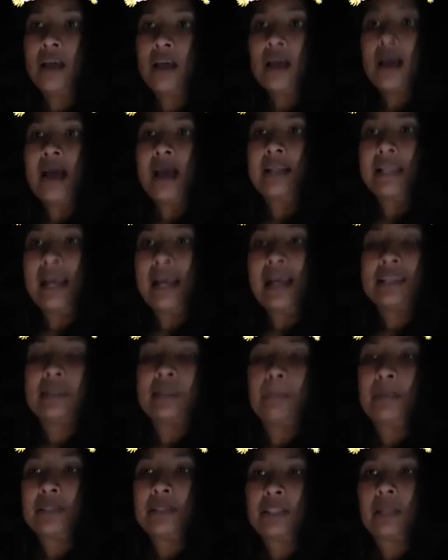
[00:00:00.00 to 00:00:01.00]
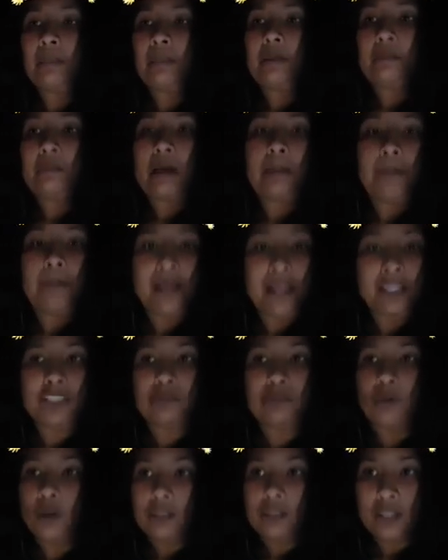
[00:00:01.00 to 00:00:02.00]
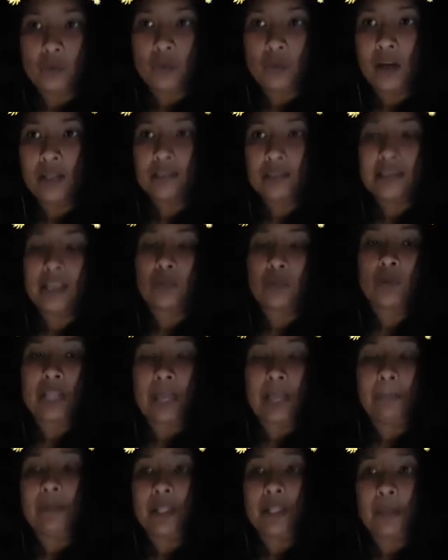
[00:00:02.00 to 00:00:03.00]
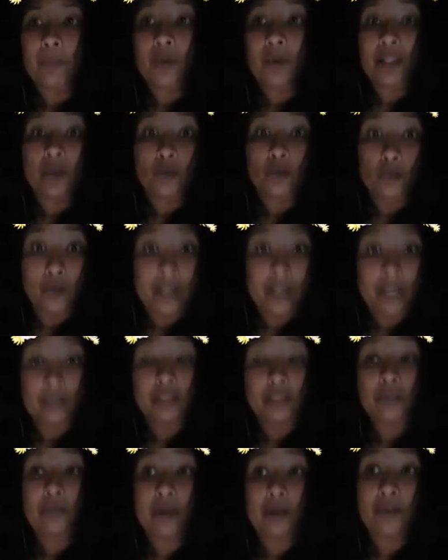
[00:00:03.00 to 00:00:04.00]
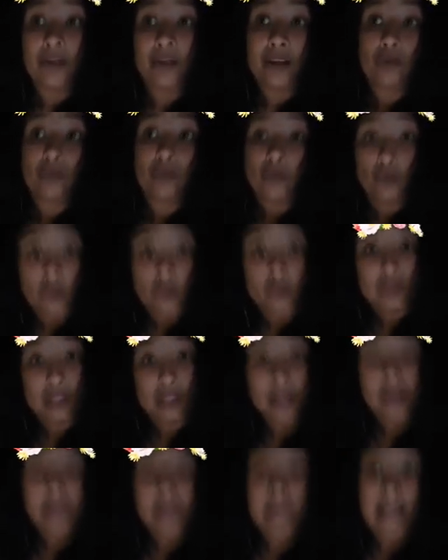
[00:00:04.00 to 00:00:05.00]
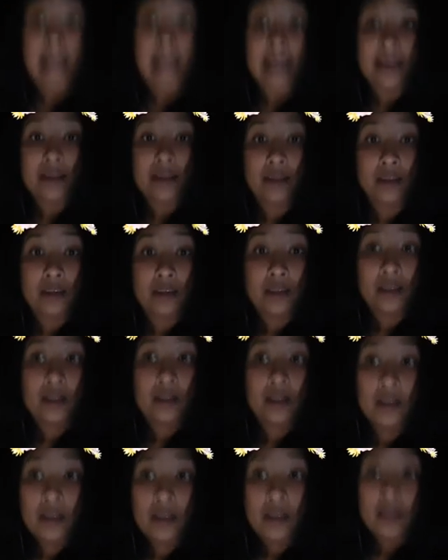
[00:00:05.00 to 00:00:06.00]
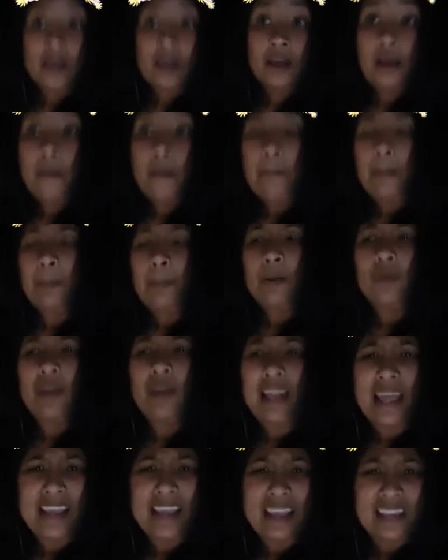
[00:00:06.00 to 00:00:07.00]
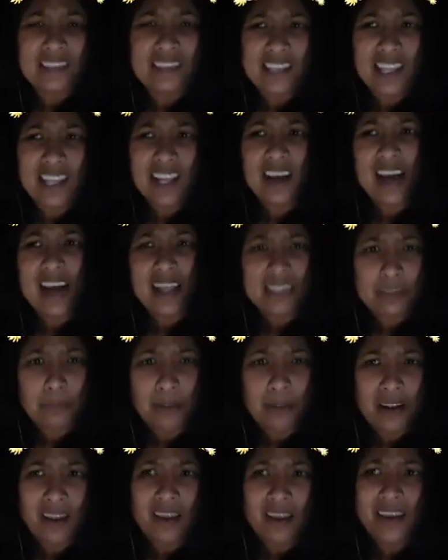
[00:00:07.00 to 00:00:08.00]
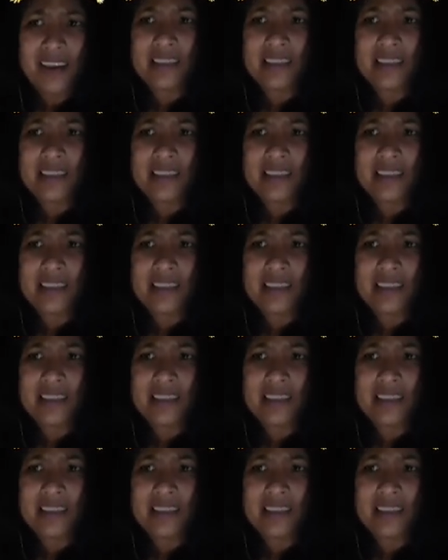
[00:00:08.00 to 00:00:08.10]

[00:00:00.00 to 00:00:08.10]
And I had to put it up on my page more than once. And when I put up what a real turmeric root looks like, people were like, is that a caterpillar?